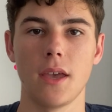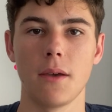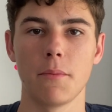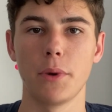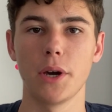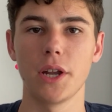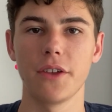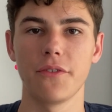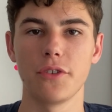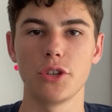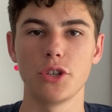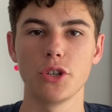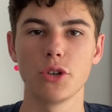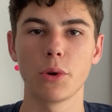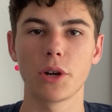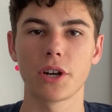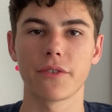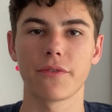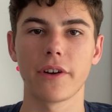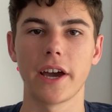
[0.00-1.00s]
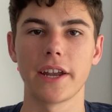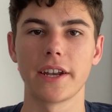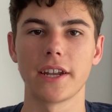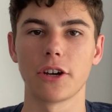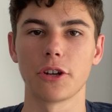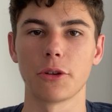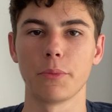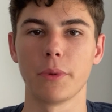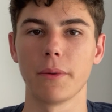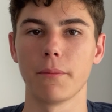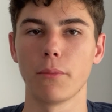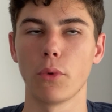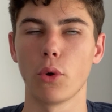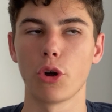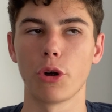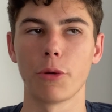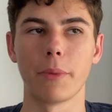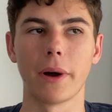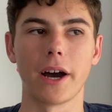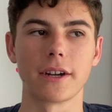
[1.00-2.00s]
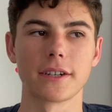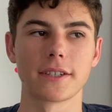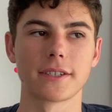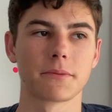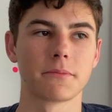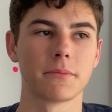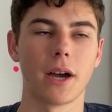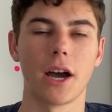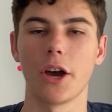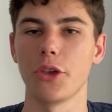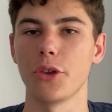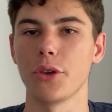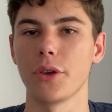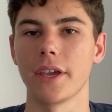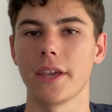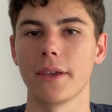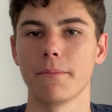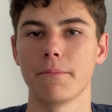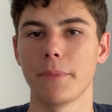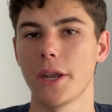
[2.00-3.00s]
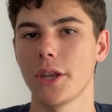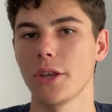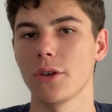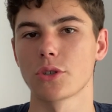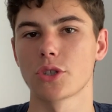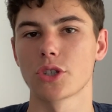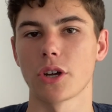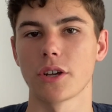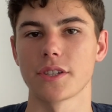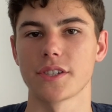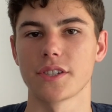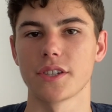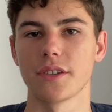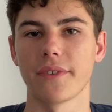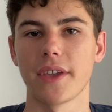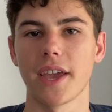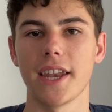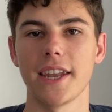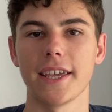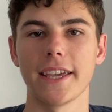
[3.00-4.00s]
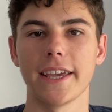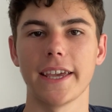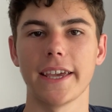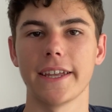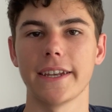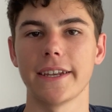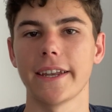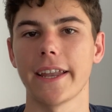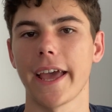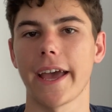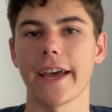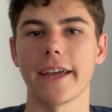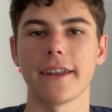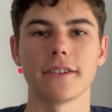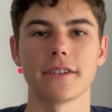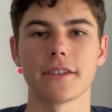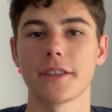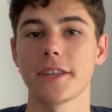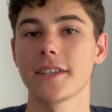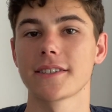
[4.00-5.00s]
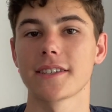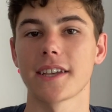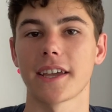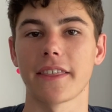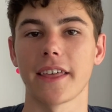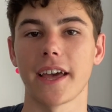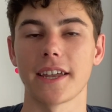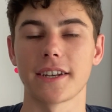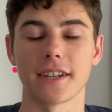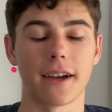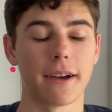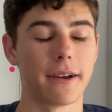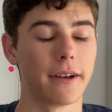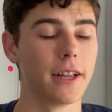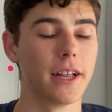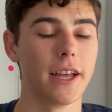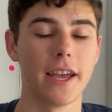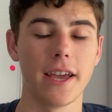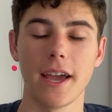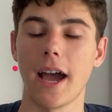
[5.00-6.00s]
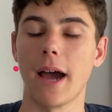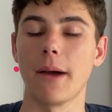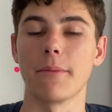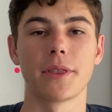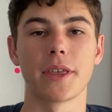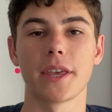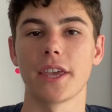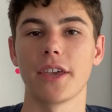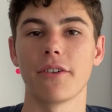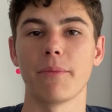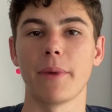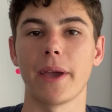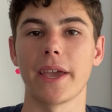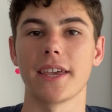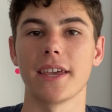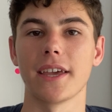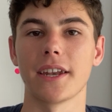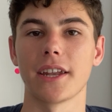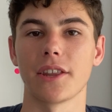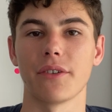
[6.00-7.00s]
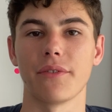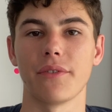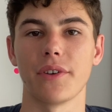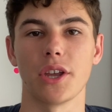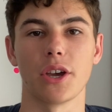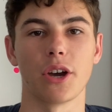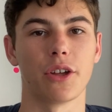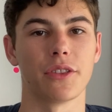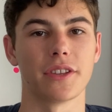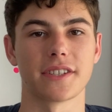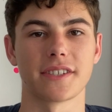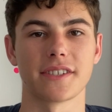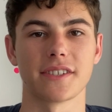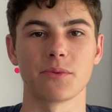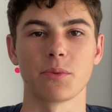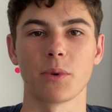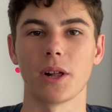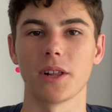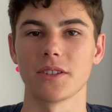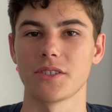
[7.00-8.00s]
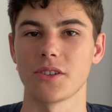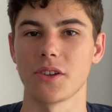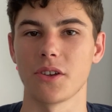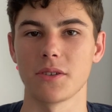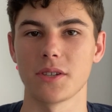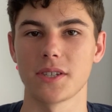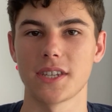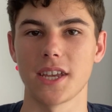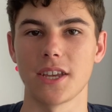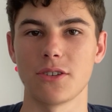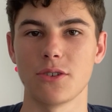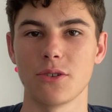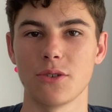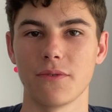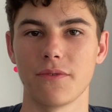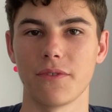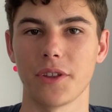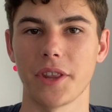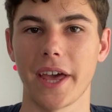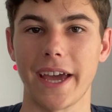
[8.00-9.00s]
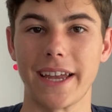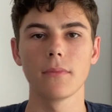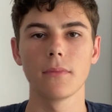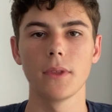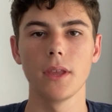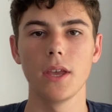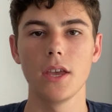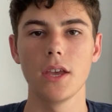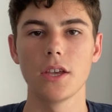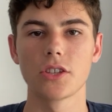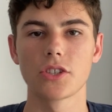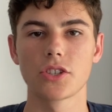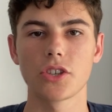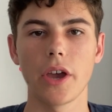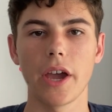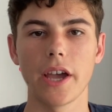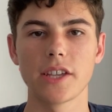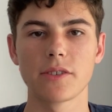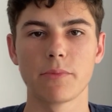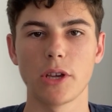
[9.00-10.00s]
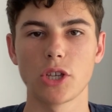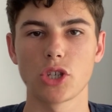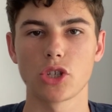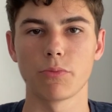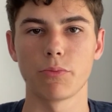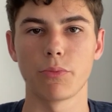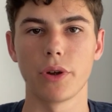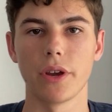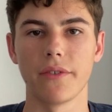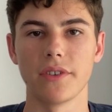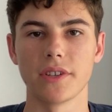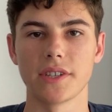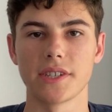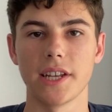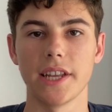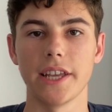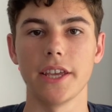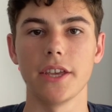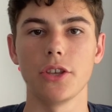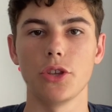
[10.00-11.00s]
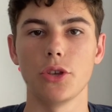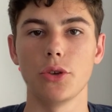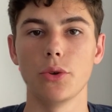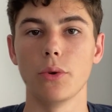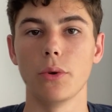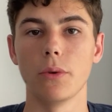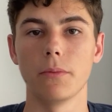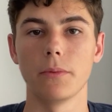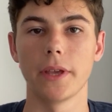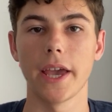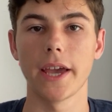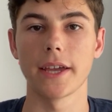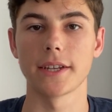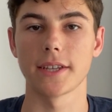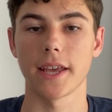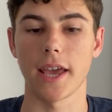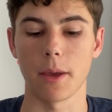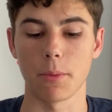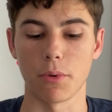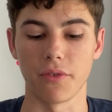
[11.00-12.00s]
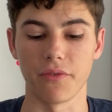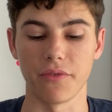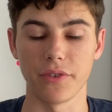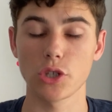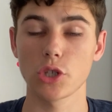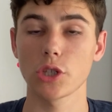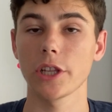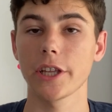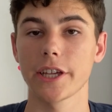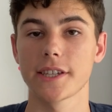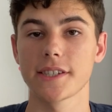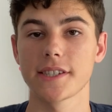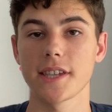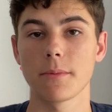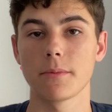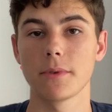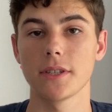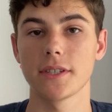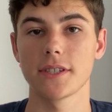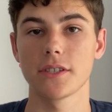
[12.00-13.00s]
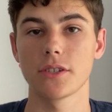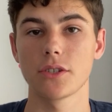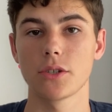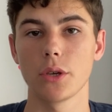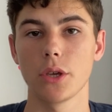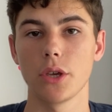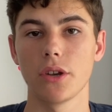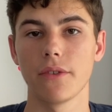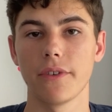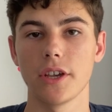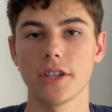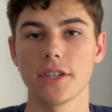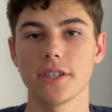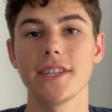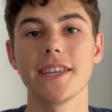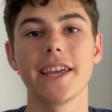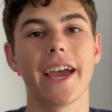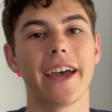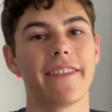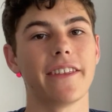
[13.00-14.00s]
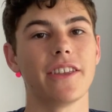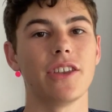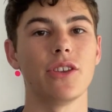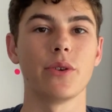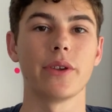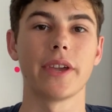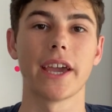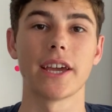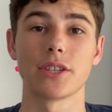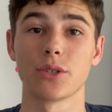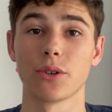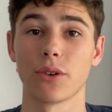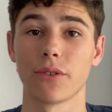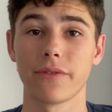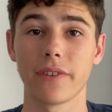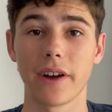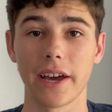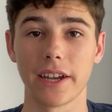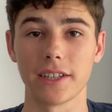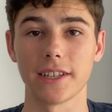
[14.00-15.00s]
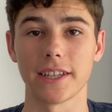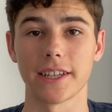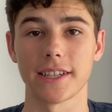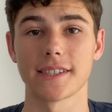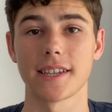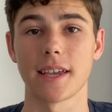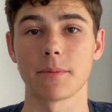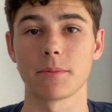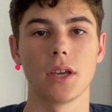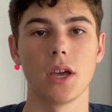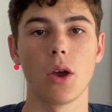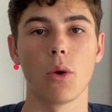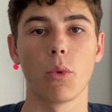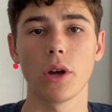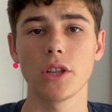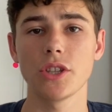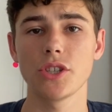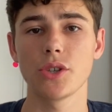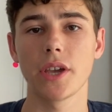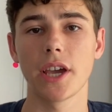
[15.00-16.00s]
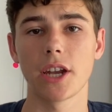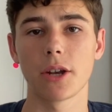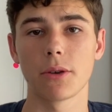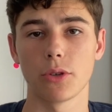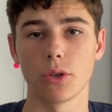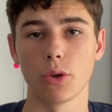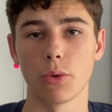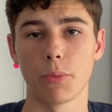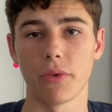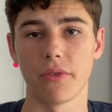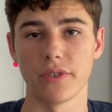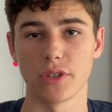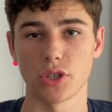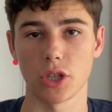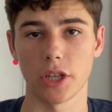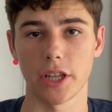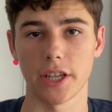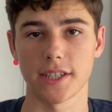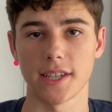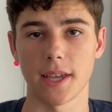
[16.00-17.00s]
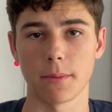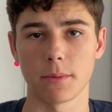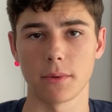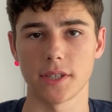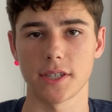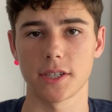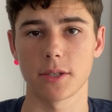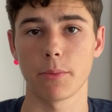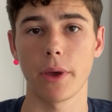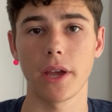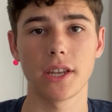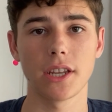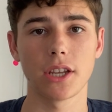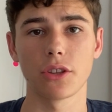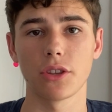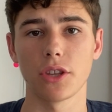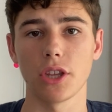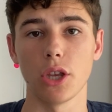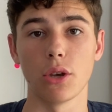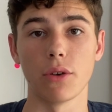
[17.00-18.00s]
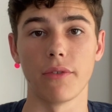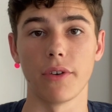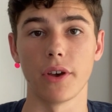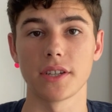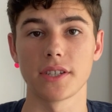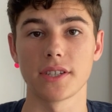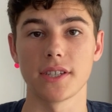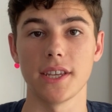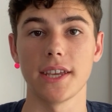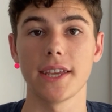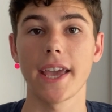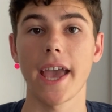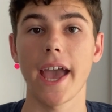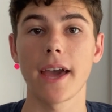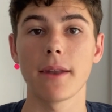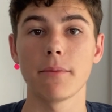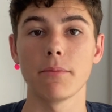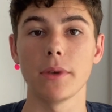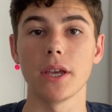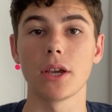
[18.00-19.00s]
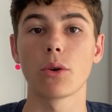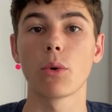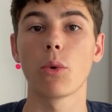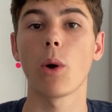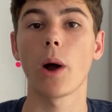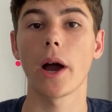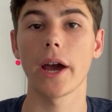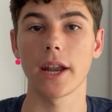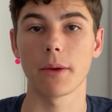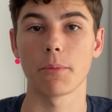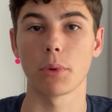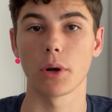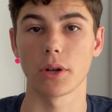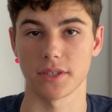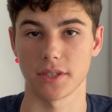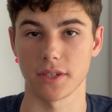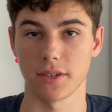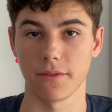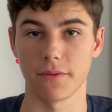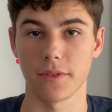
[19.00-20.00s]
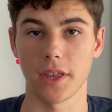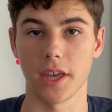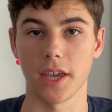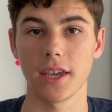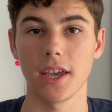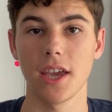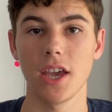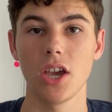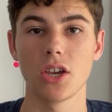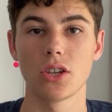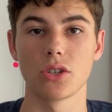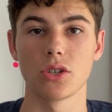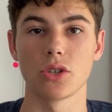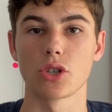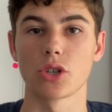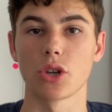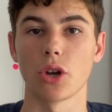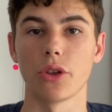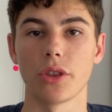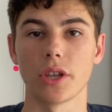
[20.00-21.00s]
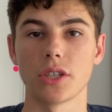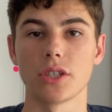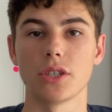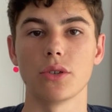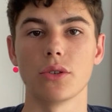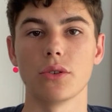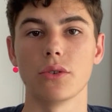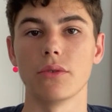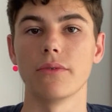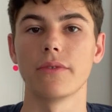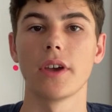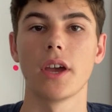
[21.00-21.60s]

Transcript: But if you do want to find out a bit more about how you can better your chances of getting in and things like that. Uh, I'm thinking of making another video on this as well, so stay tuned for that. So as mentioned previously, you get a provisional acceptance into university and then you get your final acceptance. Once you get your provisional acceptance, depending on the university, can be quite a positive thing to show that you've